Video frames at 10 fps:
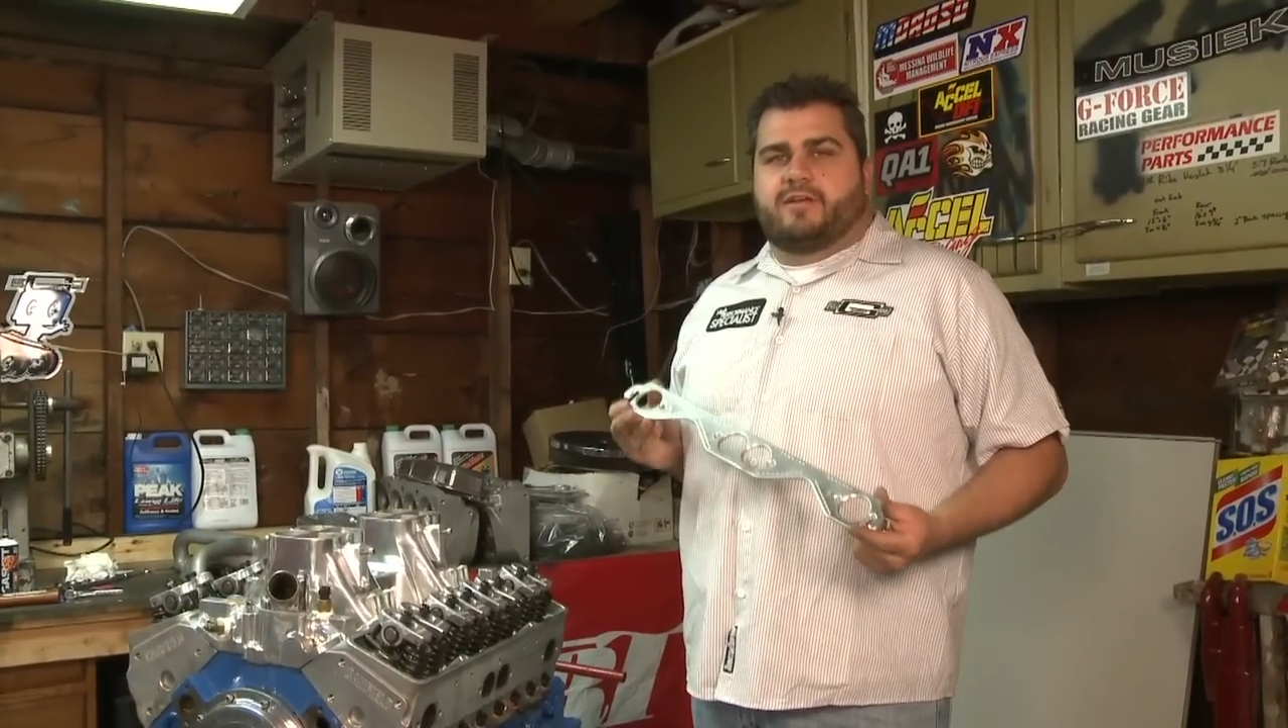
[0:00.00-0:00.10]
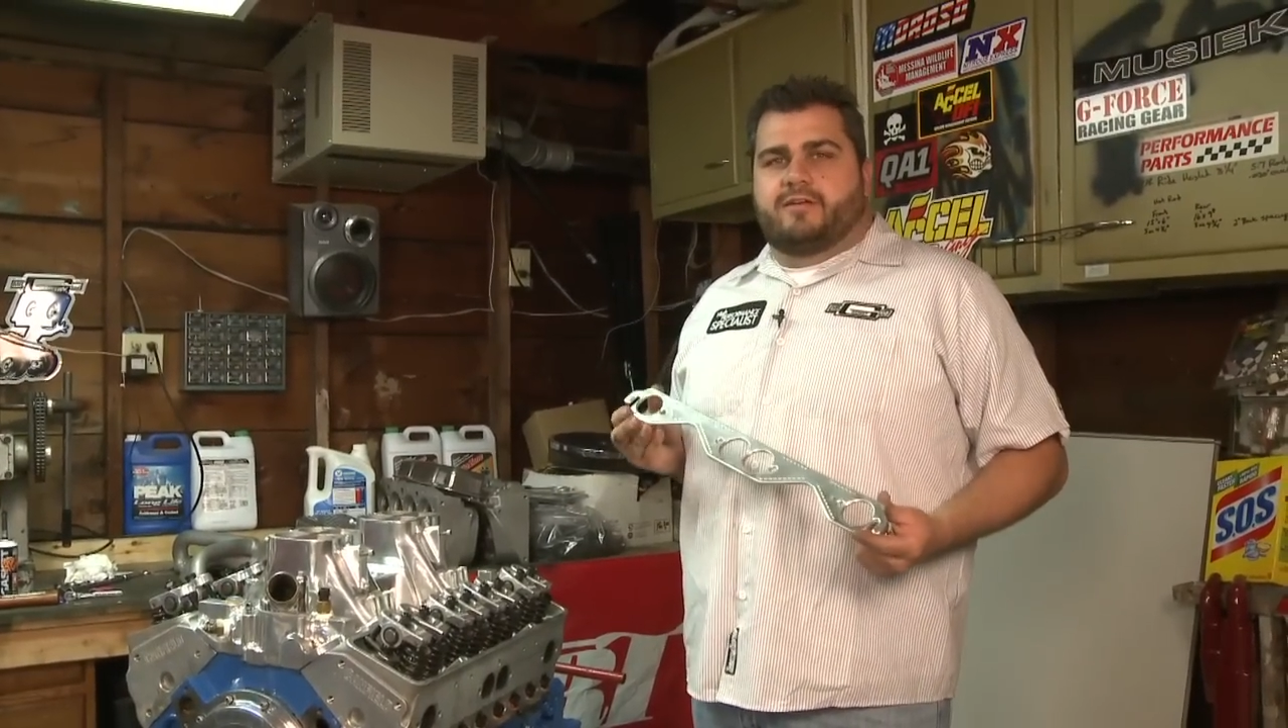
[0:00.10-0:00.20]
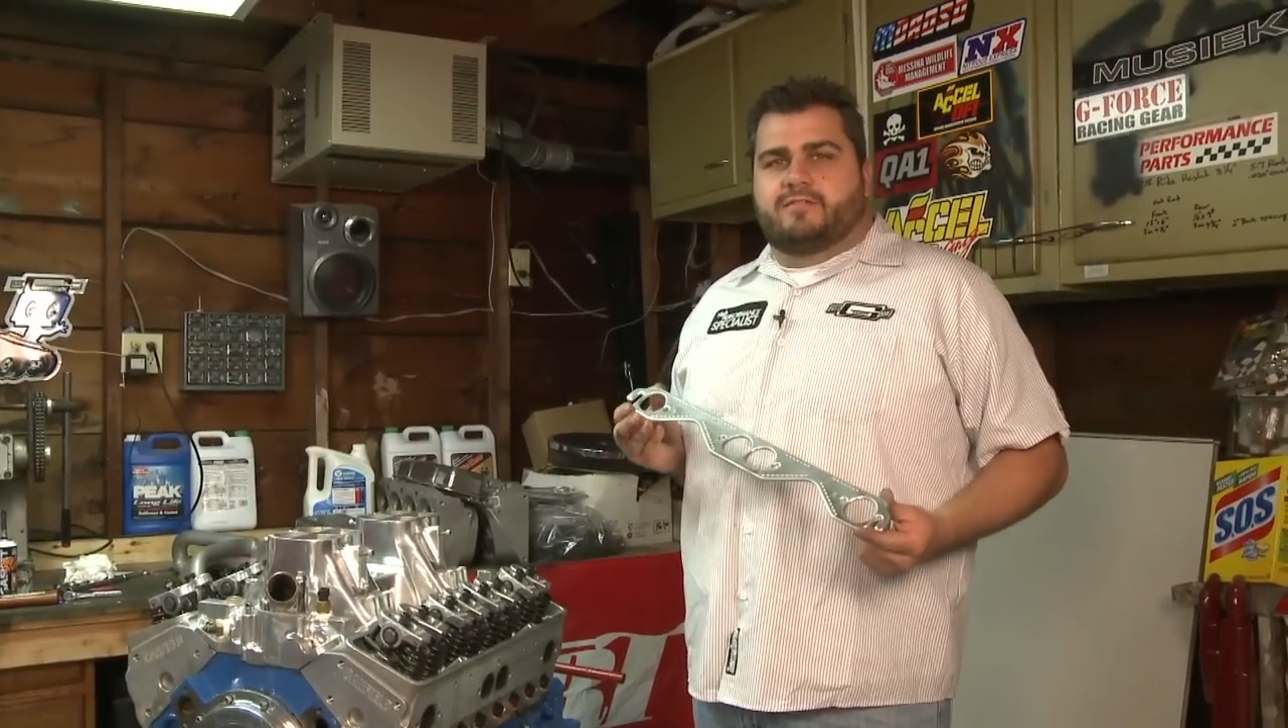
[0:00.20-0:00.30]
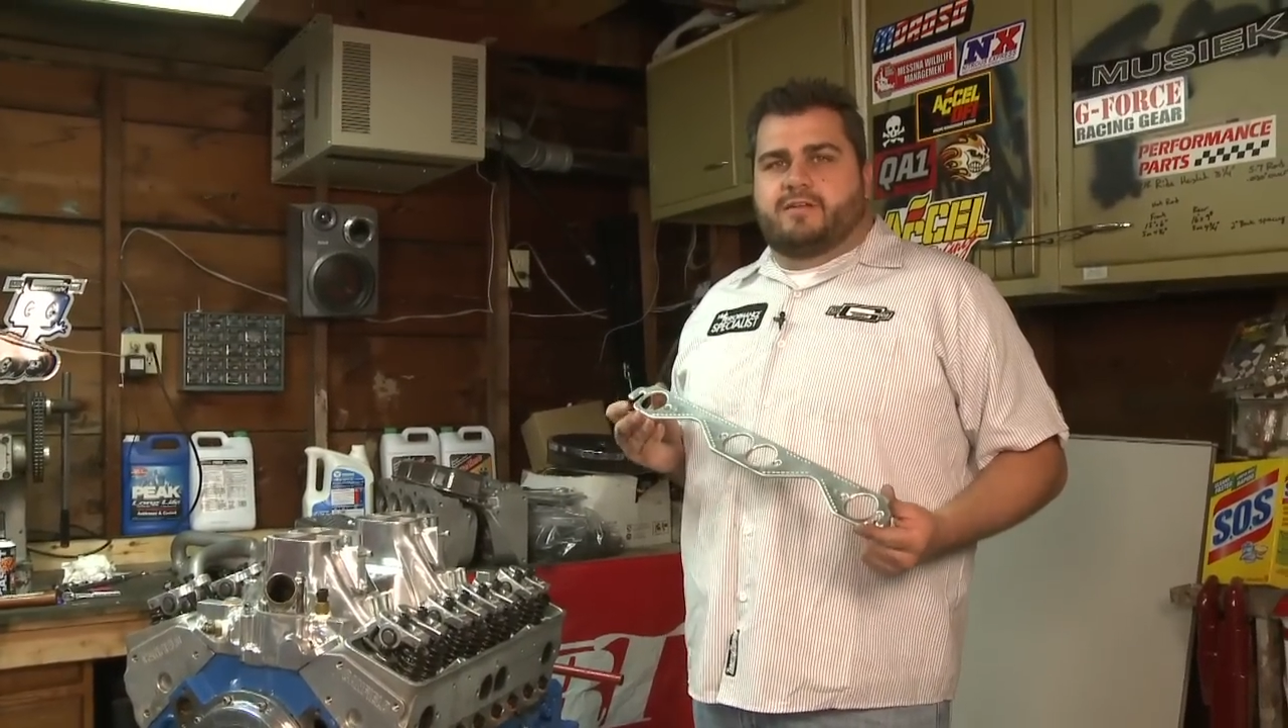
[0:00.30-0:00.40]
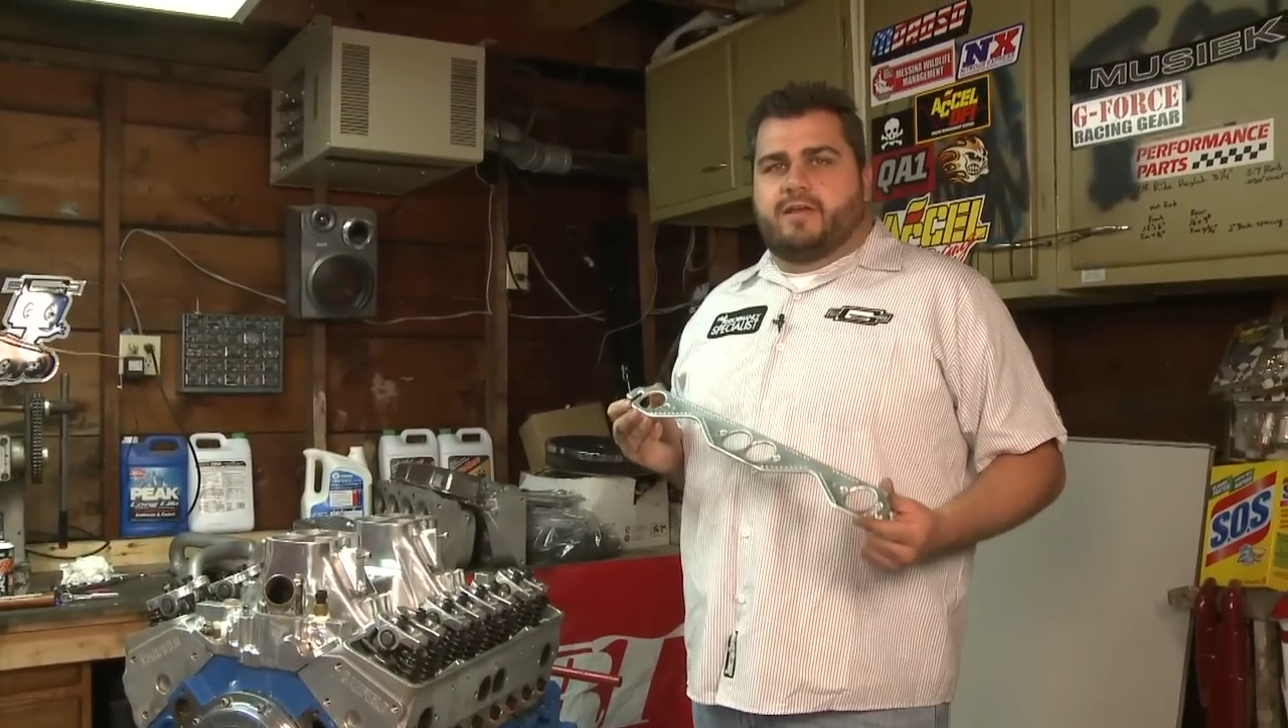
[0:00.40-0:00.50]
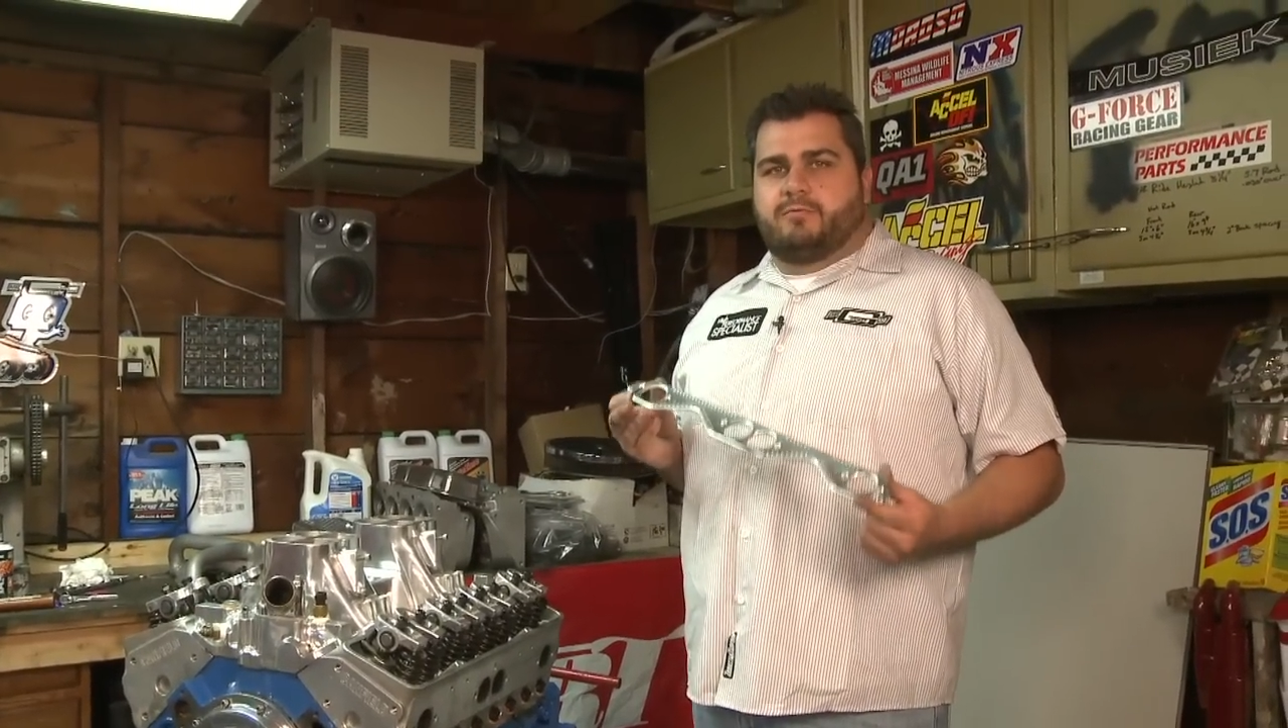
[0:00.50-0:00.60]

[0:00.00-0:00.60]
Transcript: here today.